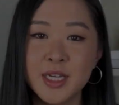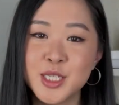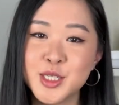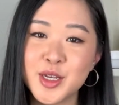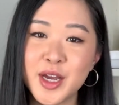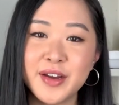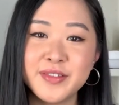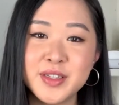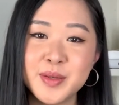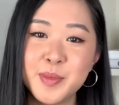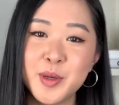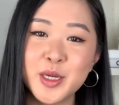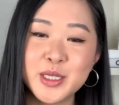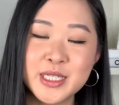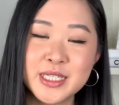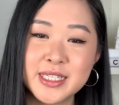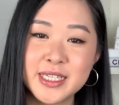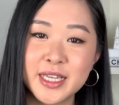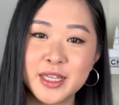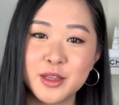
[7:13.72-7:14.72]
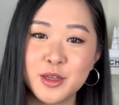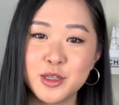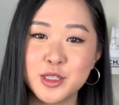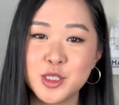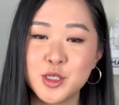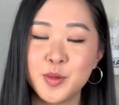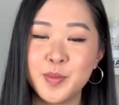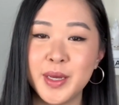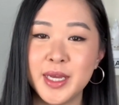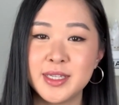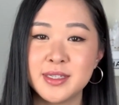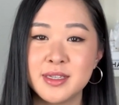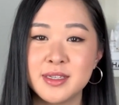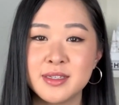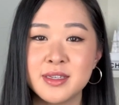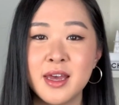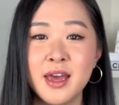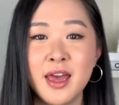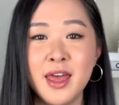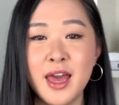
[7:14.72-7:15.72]
So after purchasing those two
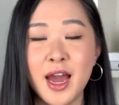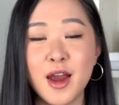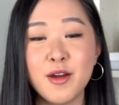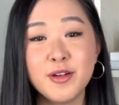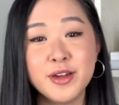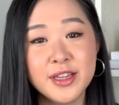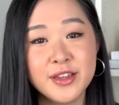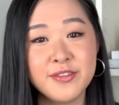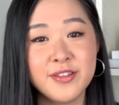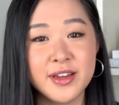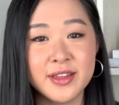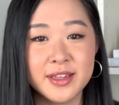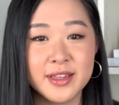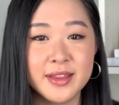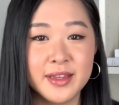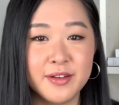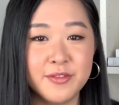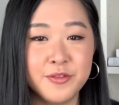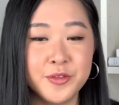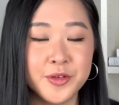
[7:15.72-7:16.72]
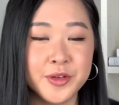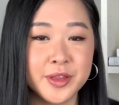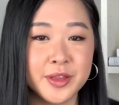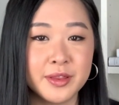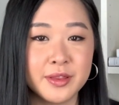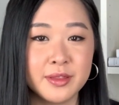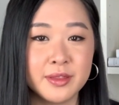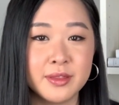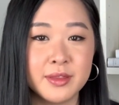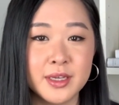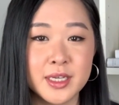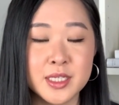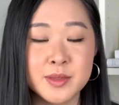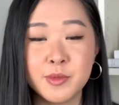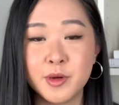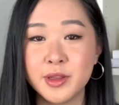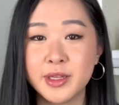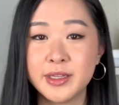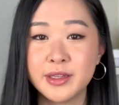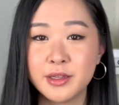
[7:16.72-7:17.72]
pieces, I really fell in love with the
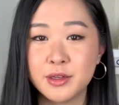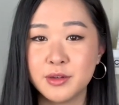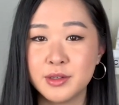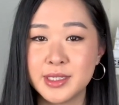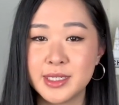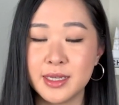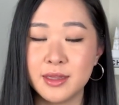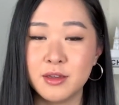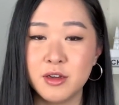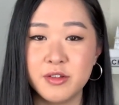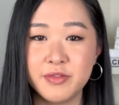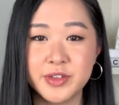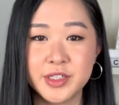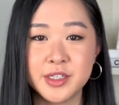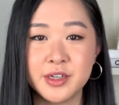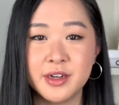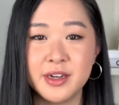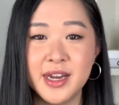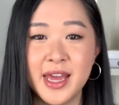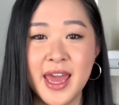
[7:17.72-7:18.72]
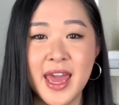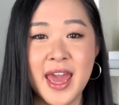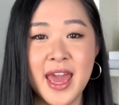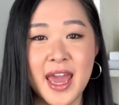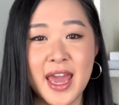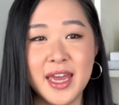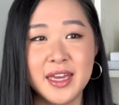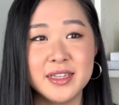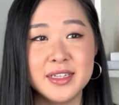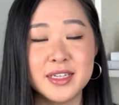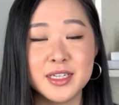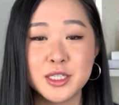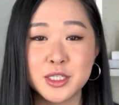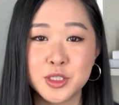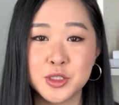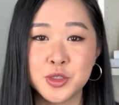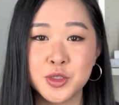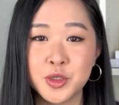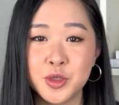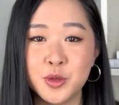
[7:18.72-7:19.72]
small leather goods at Louis Vuitton. And it's
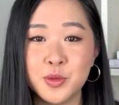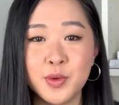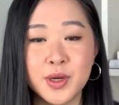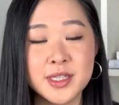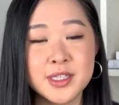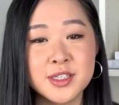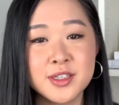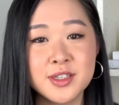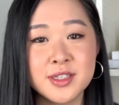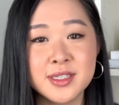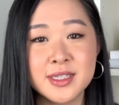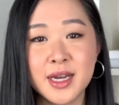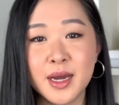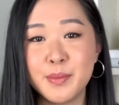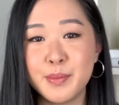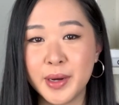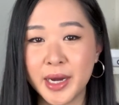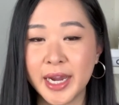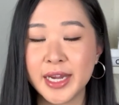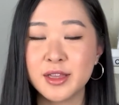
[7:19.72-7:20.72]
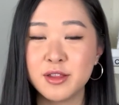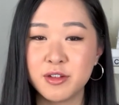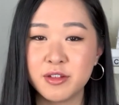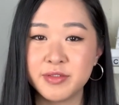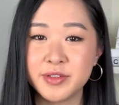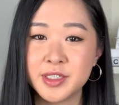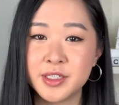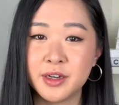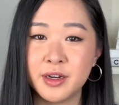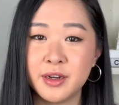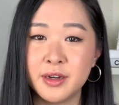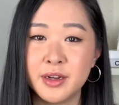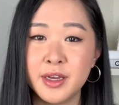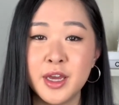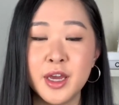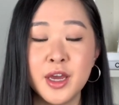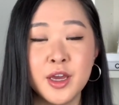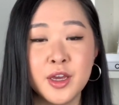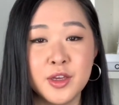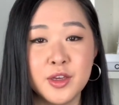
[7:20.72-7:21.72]
true, once you start buying Louis Vuitton,
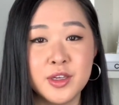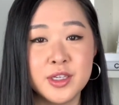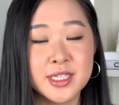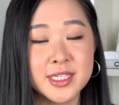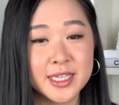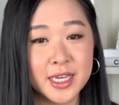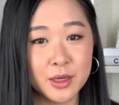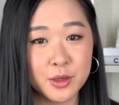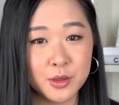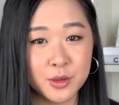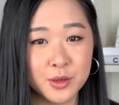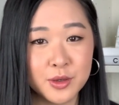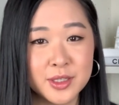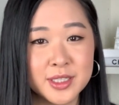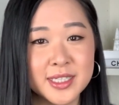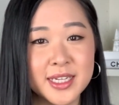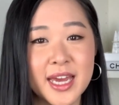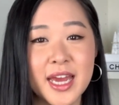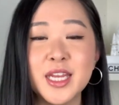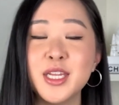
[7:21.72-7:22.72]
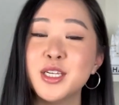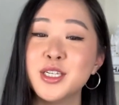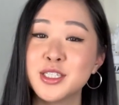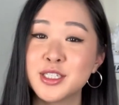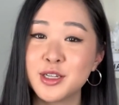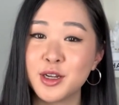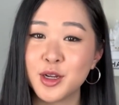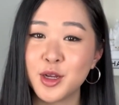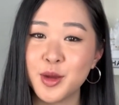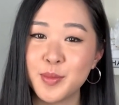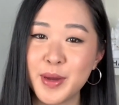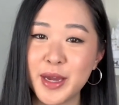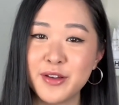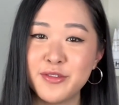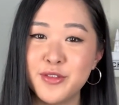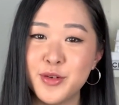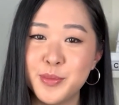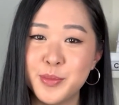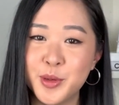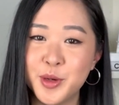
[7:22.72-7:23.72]
you just get hooked and you just got to go back
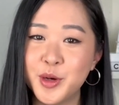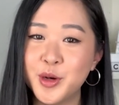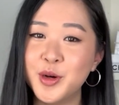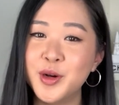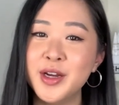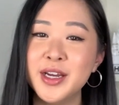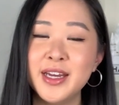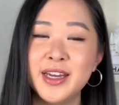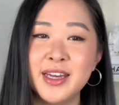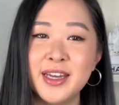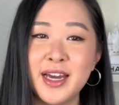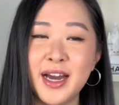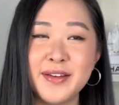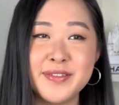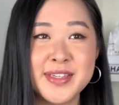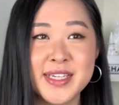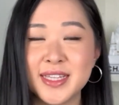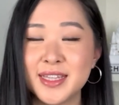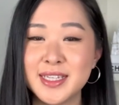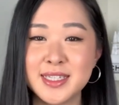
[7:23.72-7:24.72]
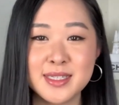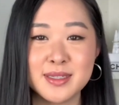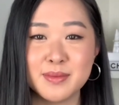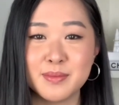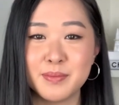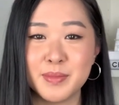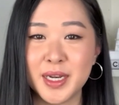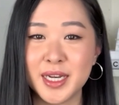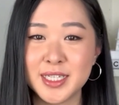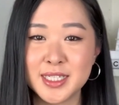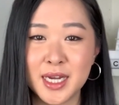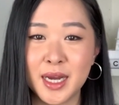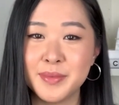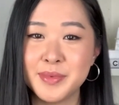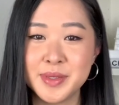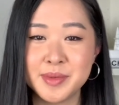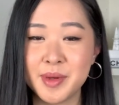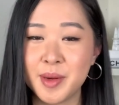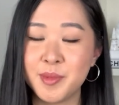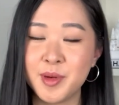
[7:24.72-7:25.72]
for more. I've said this many
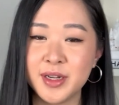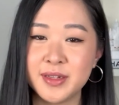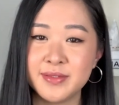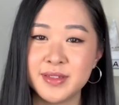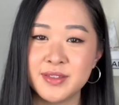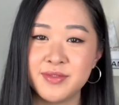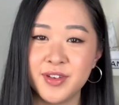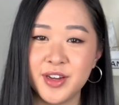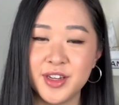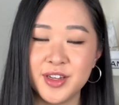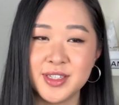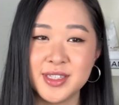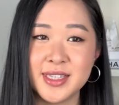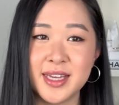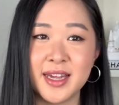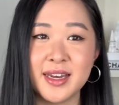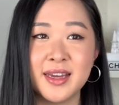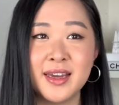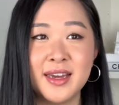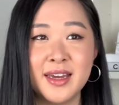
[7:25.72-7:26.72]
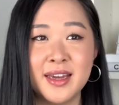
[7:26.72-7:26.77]
times in my previous videos that